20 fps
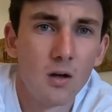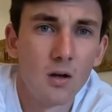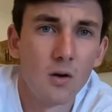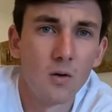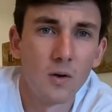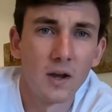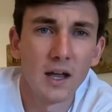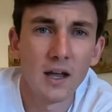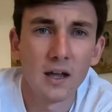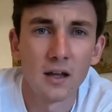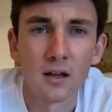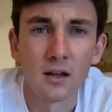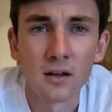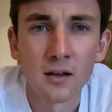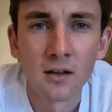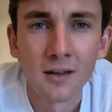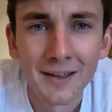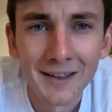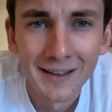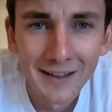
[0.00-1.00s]
Okay,
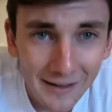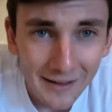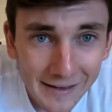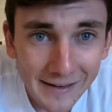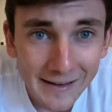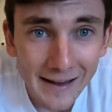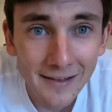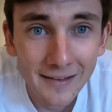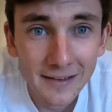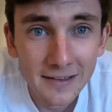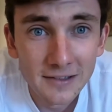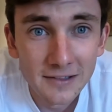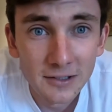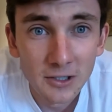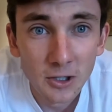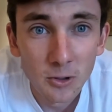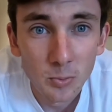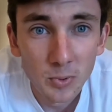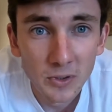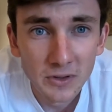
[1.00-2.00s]
now let's
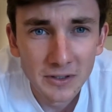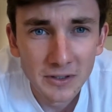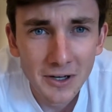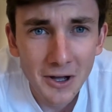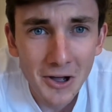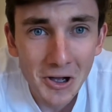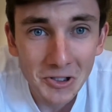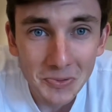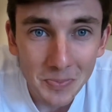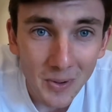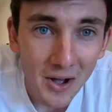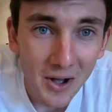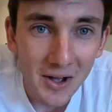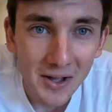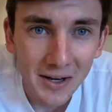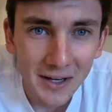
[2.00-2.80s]
go put the dog's paw